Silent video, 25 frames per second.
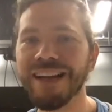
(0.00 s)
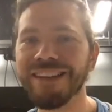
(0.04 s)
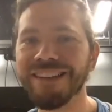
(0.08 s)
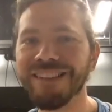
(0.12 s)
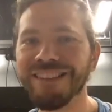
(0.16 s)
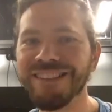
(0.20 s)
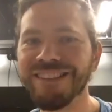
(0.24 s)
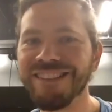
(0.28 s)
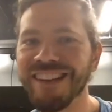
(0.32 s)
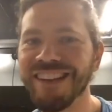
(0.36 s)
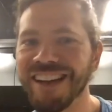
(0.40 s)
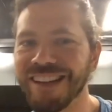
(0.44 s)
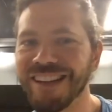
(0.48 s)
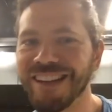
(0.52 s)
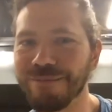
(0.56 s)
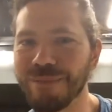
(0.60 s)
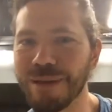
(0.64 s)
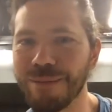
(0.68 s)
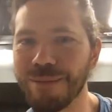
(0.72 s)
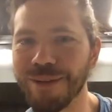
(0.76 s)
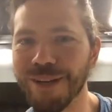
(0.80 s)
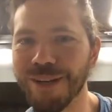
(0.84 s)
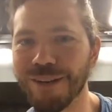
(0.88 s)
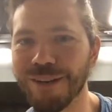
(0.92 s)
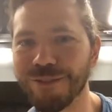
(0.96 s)
could I could
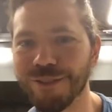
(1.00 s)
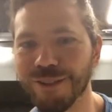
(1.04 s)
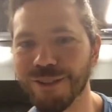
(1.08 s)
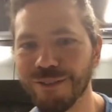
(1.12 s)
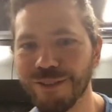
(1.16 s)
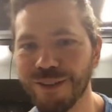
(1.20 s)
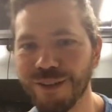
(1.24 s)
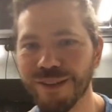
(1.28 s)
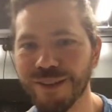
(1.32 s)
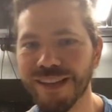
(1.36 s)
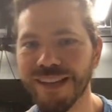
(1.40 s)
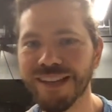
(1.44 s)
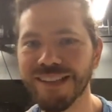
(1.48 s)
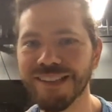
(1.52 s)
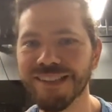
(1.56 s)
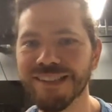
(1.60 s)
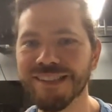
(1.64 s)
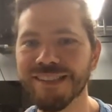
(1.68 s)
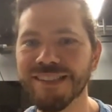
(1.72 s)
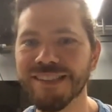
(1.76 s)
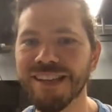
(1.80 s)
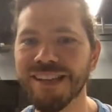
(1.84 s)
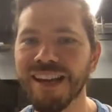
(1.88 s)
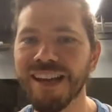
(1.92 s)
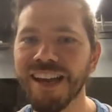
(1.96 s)
maybe offer a few
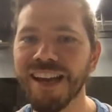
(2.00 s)
things.